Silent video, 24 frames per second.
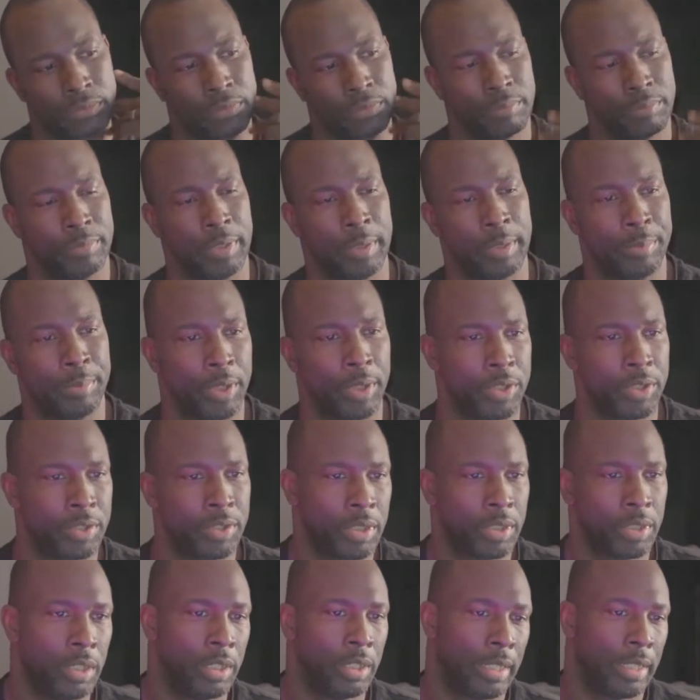Me
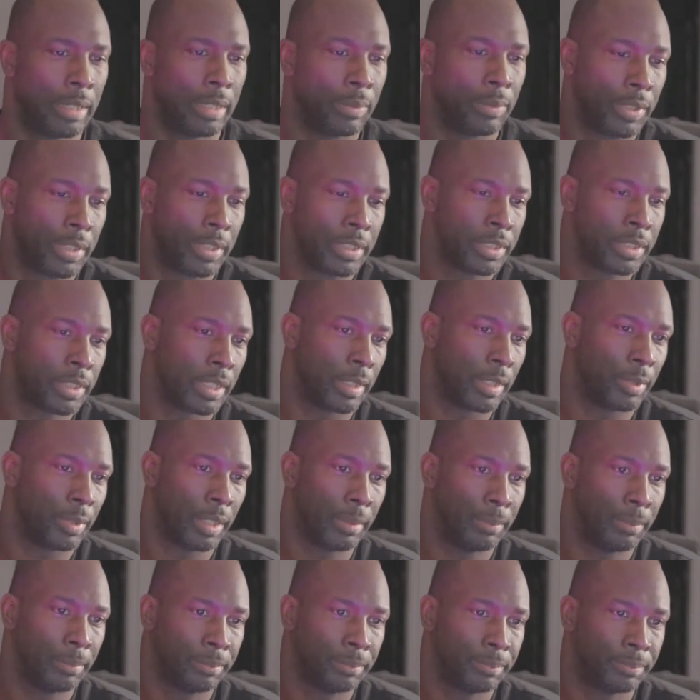personally, I want to step
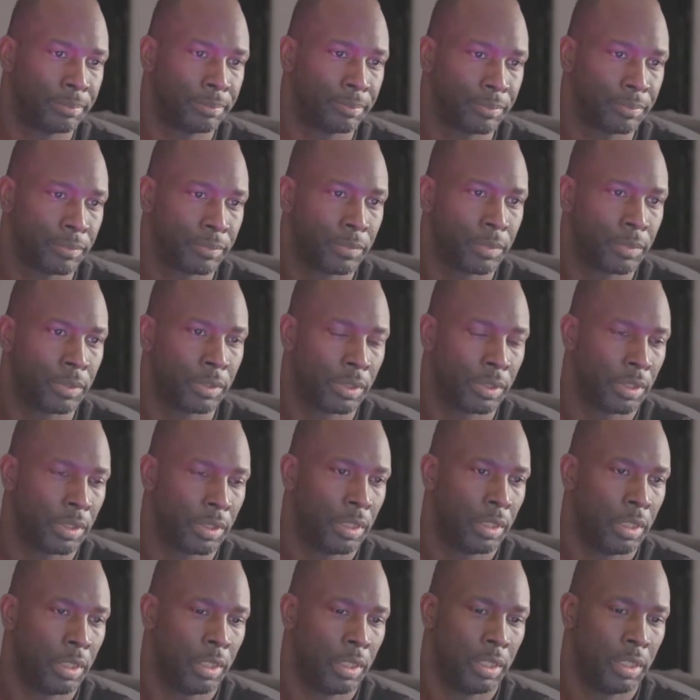up.
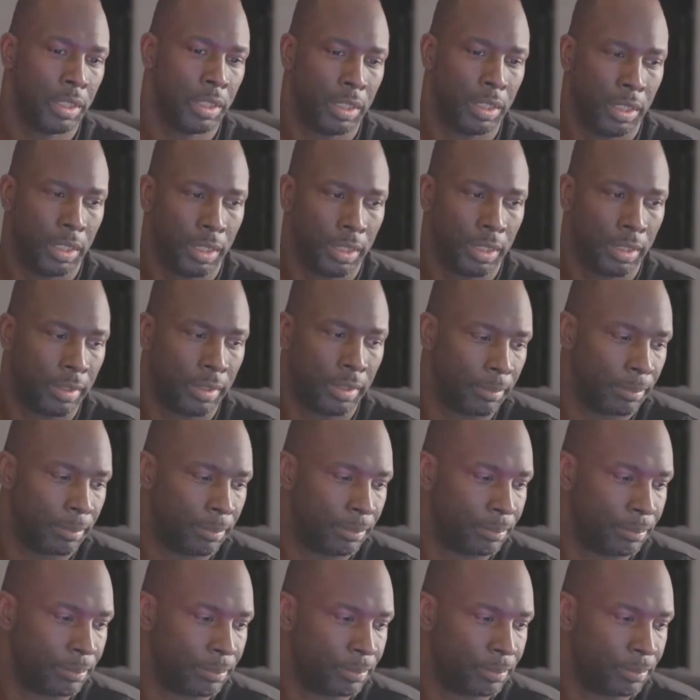Um,